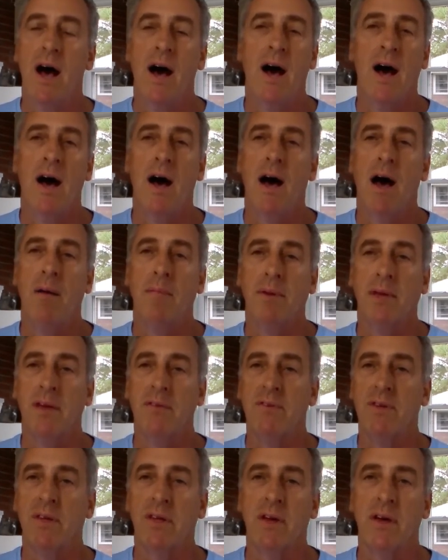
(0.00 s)
Uh, I'm
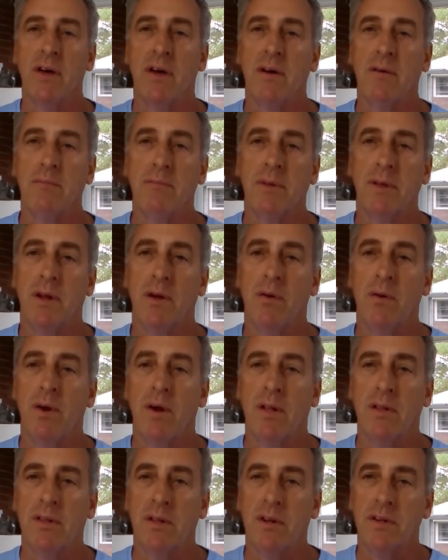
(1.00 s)
giving uh, you
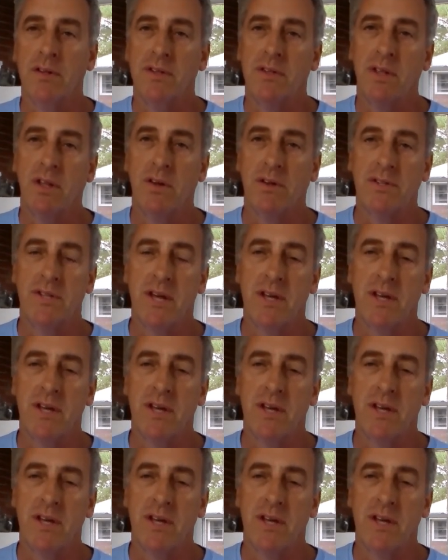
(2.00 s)
know a little little